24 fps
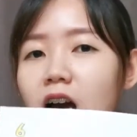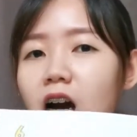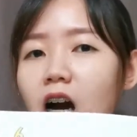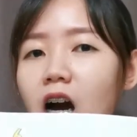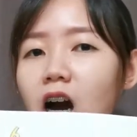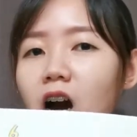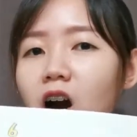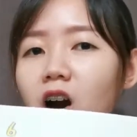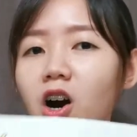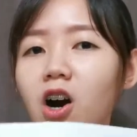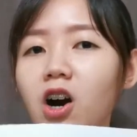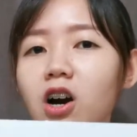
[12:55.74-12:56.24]

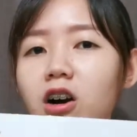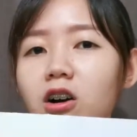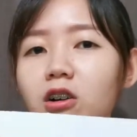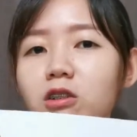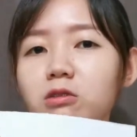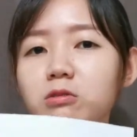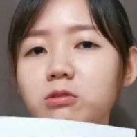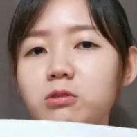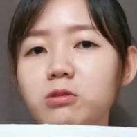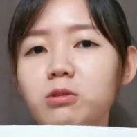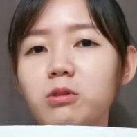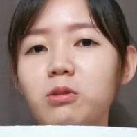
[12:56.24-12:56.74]
or
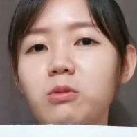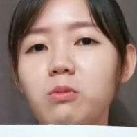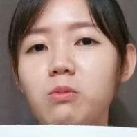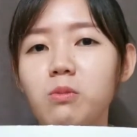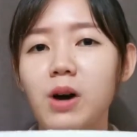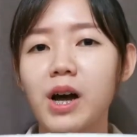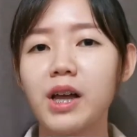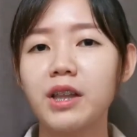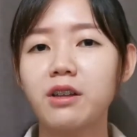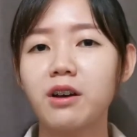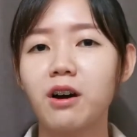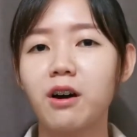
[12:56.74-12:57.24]
also
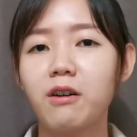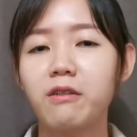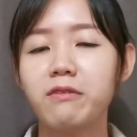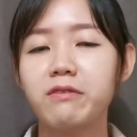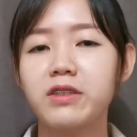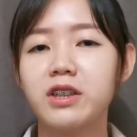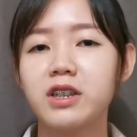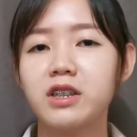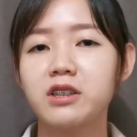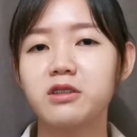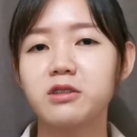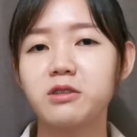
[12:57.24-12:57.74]
one of
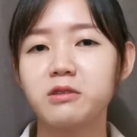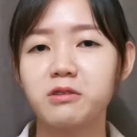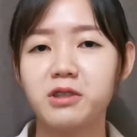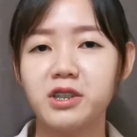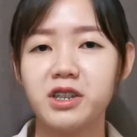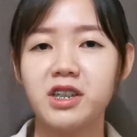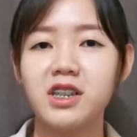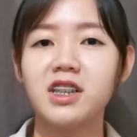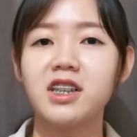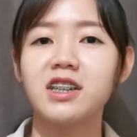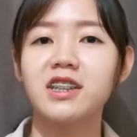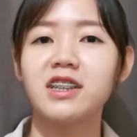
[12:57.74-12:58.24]
the social
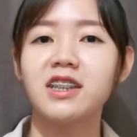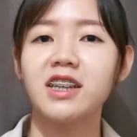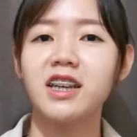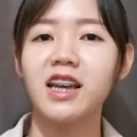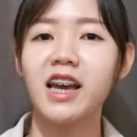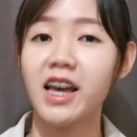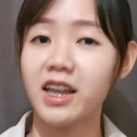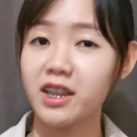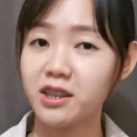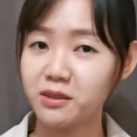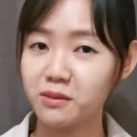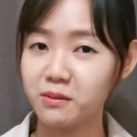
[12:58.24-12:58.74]
learning
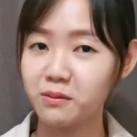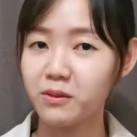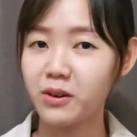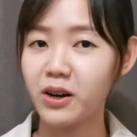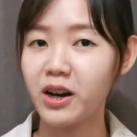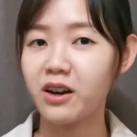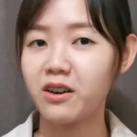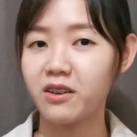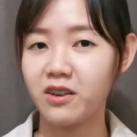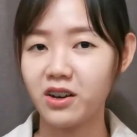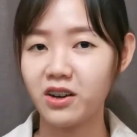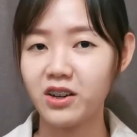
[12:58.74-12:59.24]
as
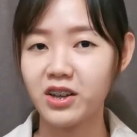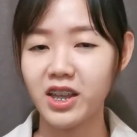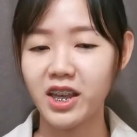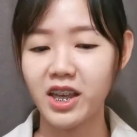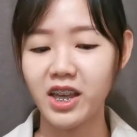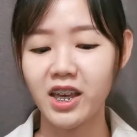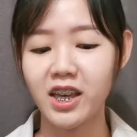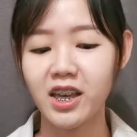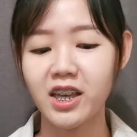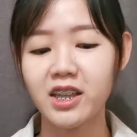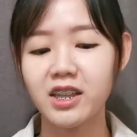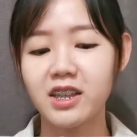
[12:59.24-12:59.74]
well.
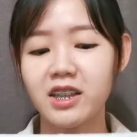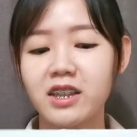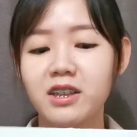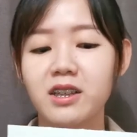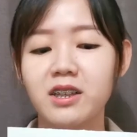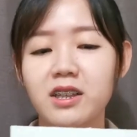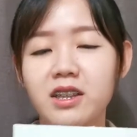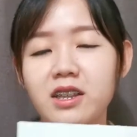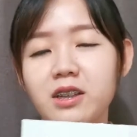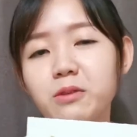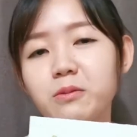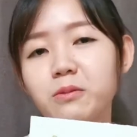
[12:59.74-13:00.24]
Okay,
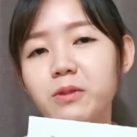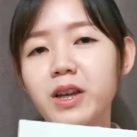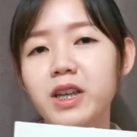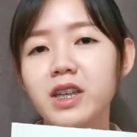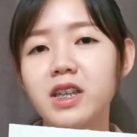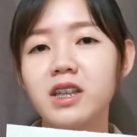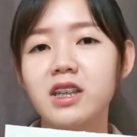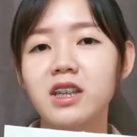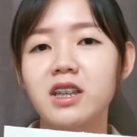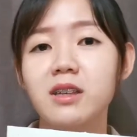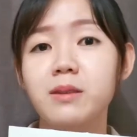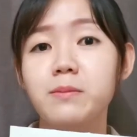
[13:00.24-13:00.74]
the way
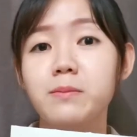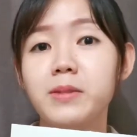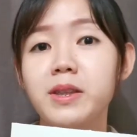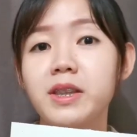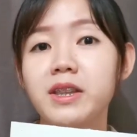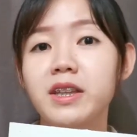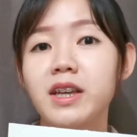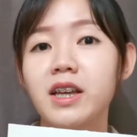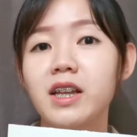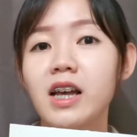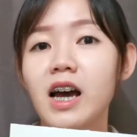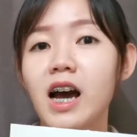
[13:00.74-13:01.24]
he
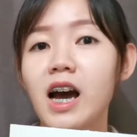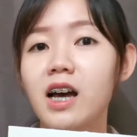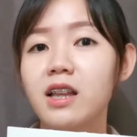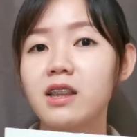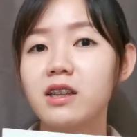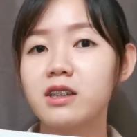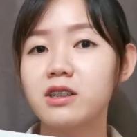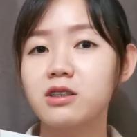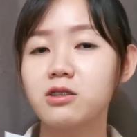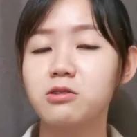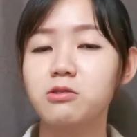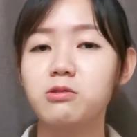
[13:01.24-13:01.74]
imitate
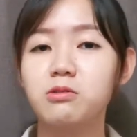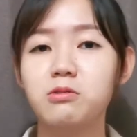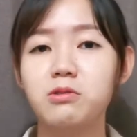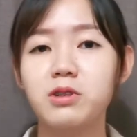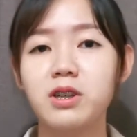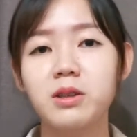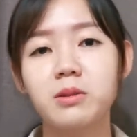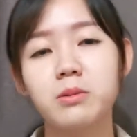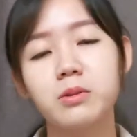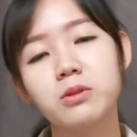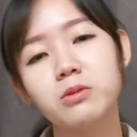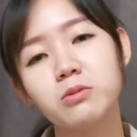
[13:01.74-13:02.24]
others to do it,
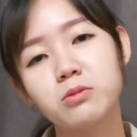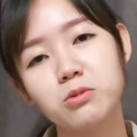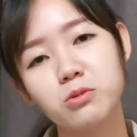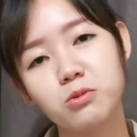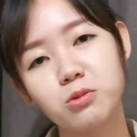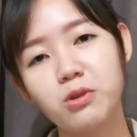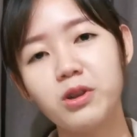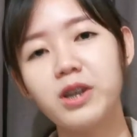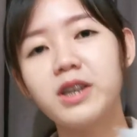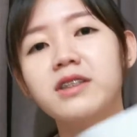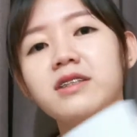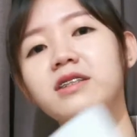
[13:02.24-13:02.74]
to
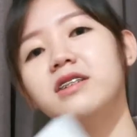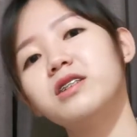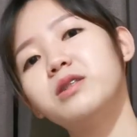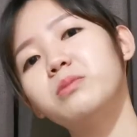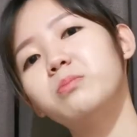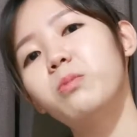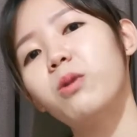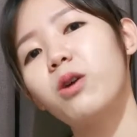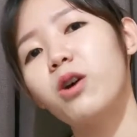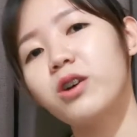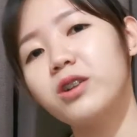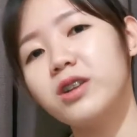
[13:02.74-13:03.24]
twist his
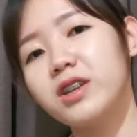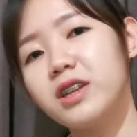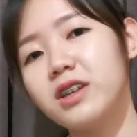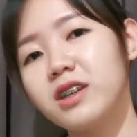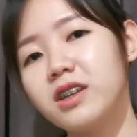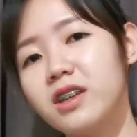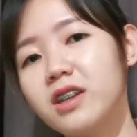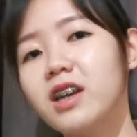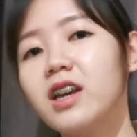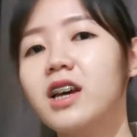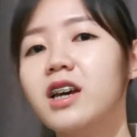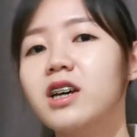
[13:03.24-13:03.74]

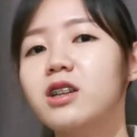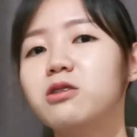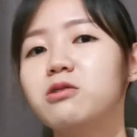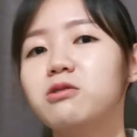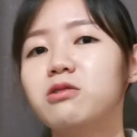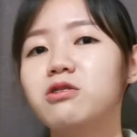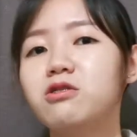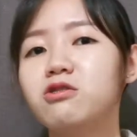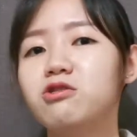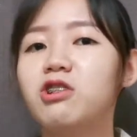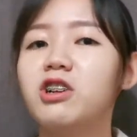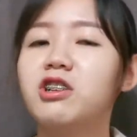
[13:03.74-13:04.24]
body, to
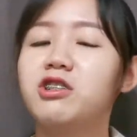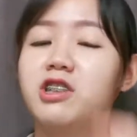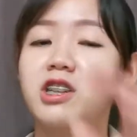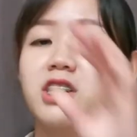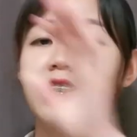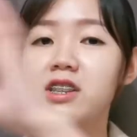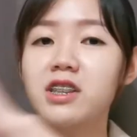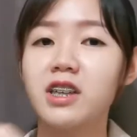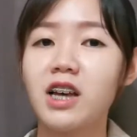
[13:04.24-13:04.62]
stretch his